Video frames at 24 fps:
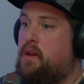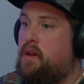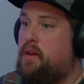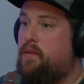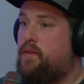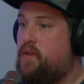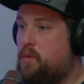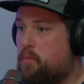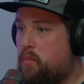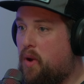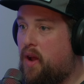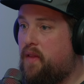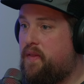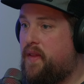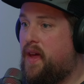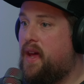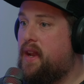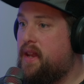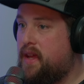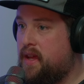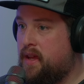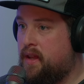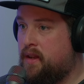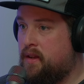If you brought that
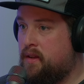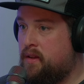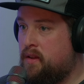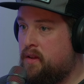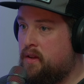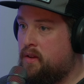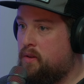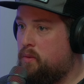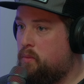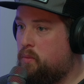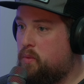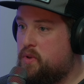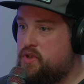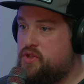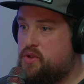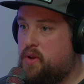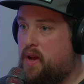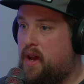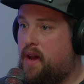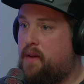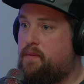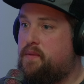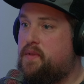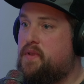in, would you
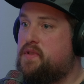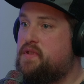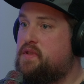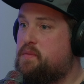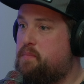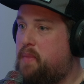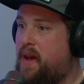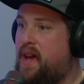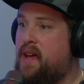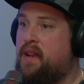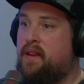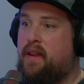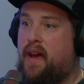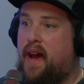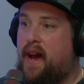have to spend